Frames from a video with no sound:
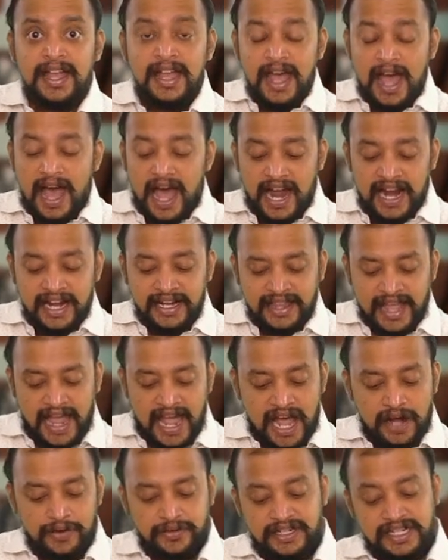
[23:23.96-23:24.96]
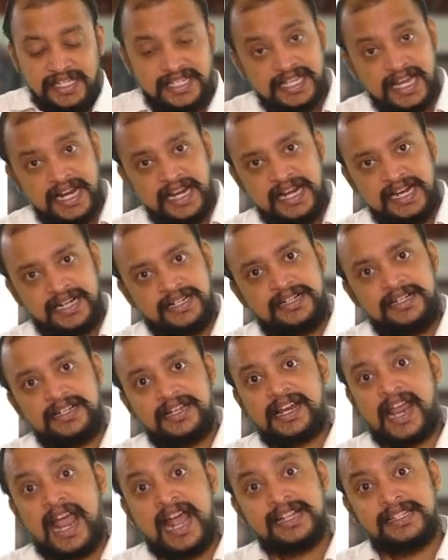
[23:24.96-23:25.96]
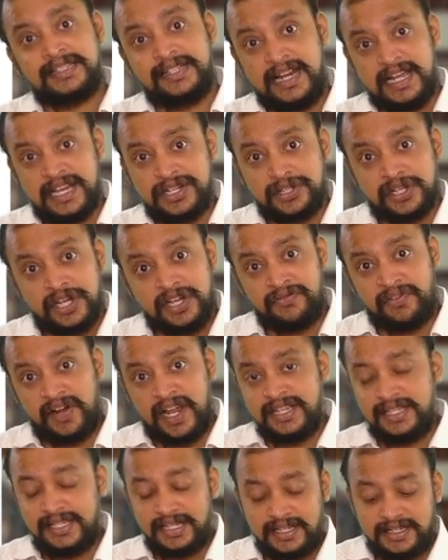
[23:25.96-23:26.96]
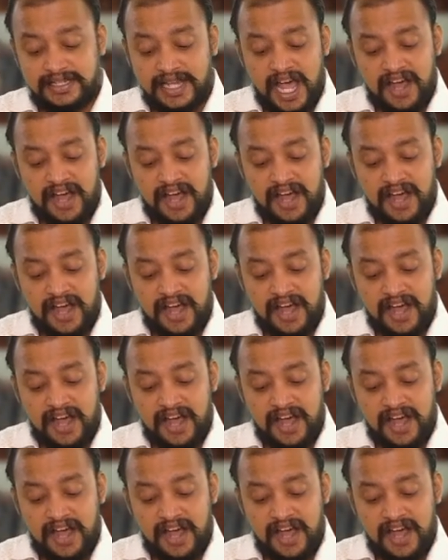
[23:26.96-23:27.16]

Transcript: And they have decided cancellation of license.